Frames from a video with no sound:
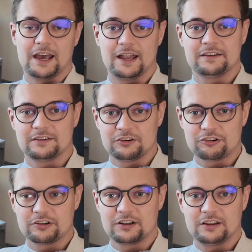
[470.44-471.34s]
And
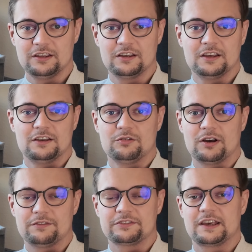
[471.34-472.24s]
additionally,
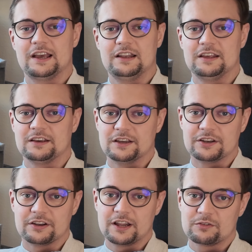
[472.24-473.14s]
you have scaling
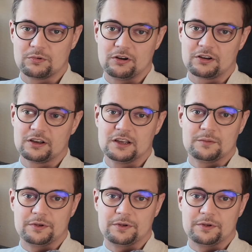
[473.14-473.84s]
in the network